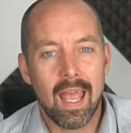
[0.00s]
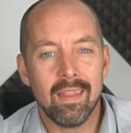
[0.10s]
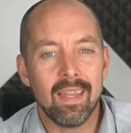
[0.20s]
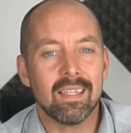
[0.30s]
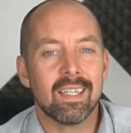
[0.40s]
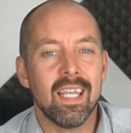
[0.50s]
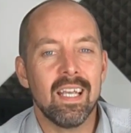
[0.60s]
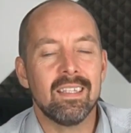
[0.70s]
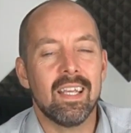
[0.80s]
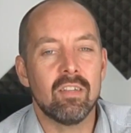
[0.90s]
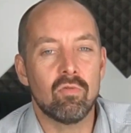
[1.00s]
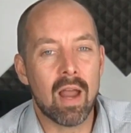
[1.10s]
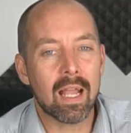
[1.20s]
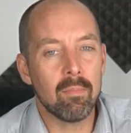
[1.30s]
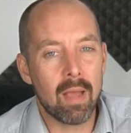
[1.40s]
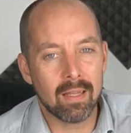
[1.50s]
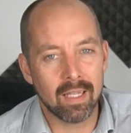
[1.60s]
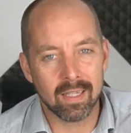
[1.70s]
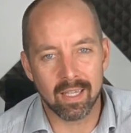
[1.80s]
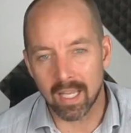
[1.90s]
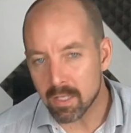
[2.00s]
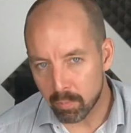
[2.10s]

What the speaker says: In this case, it's recommending that this